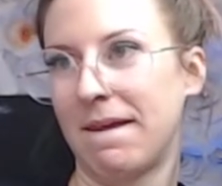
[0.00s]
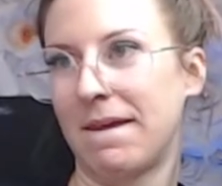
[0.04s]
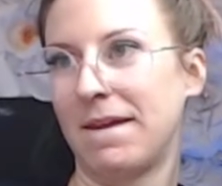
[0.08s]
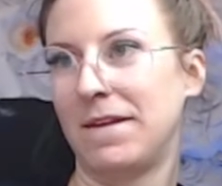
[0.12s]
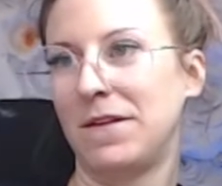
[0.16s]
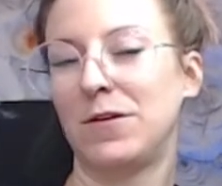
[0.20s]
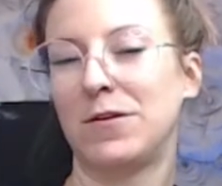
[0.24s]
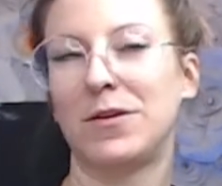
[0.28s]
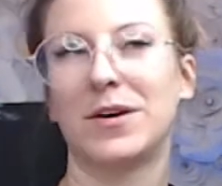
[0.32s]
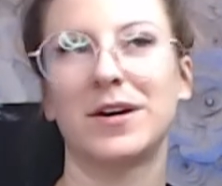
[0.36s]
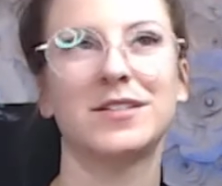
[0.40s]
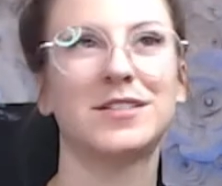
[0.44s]

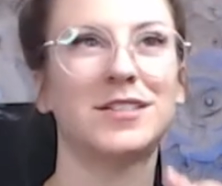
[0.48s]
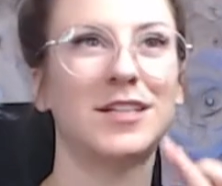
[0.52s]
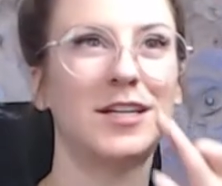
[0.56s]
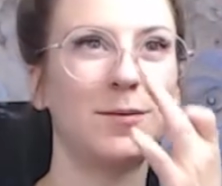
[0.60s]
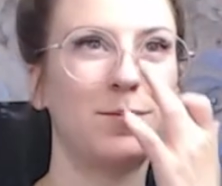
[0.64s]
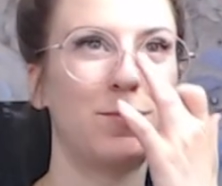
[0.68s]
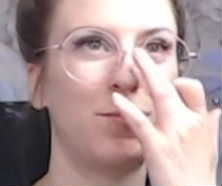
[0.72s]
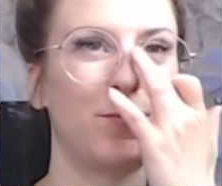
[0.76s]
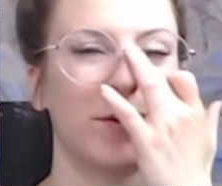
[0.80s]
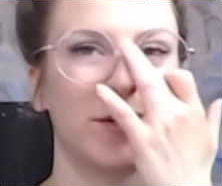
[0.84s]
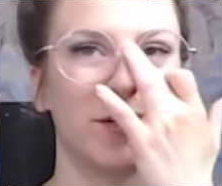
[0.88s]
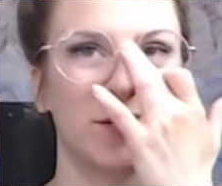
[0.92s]
you guys
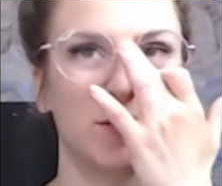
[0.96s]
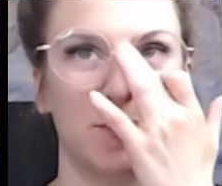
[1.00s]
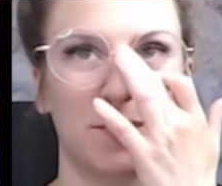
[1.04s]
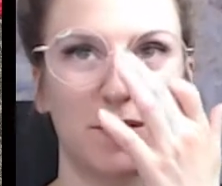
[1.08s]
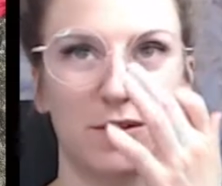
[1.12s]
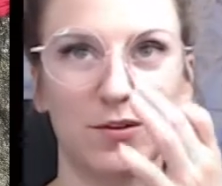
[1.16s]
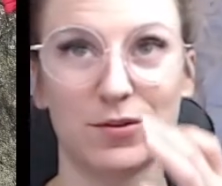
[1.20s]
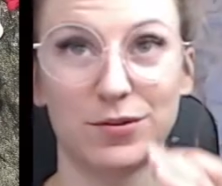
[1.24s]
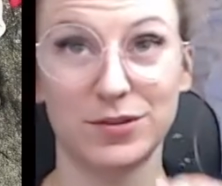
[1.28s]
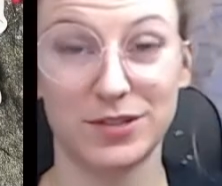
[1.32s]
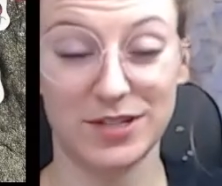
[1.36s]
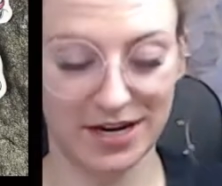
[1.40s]
keep wisping
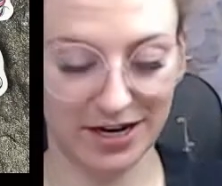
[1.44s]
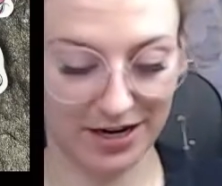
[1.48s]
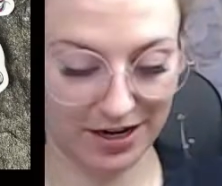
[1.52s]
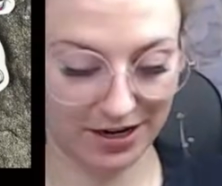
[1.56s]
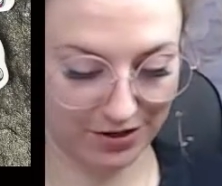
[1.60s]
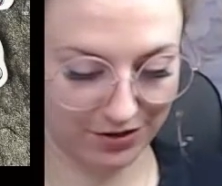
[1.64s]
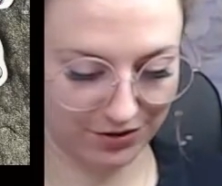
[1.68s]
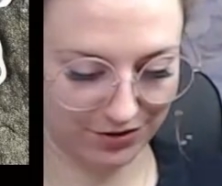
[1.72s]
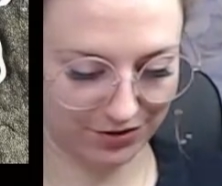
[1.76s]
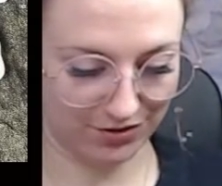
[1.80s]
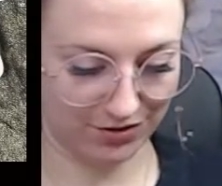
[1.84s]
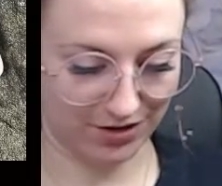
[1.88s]
those
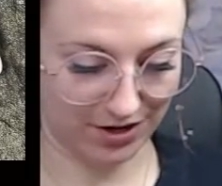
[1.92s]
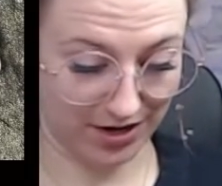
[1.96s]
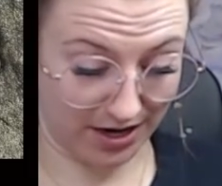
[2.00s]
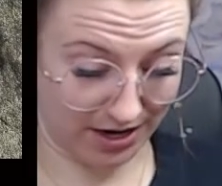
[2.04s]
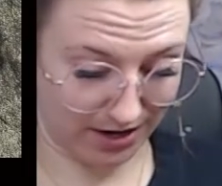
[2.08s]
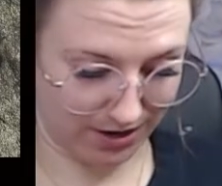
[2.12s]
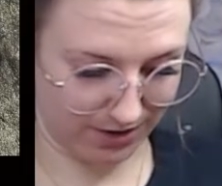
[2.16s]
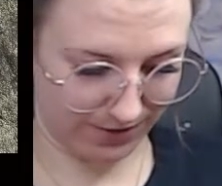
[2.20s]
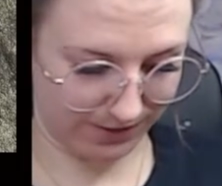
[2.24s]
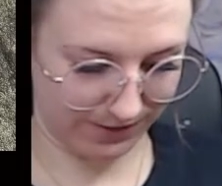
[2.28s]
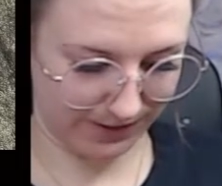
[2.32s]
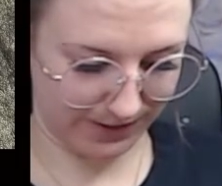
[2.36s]
hairs
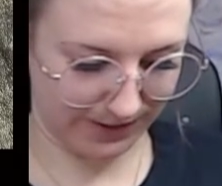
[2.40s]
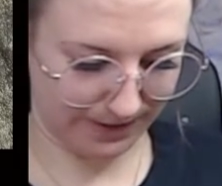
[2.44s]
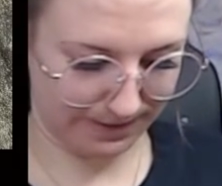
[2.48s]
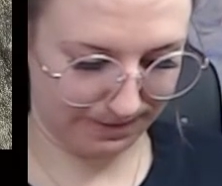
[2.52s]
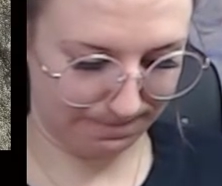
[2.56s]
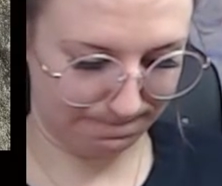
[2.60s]
around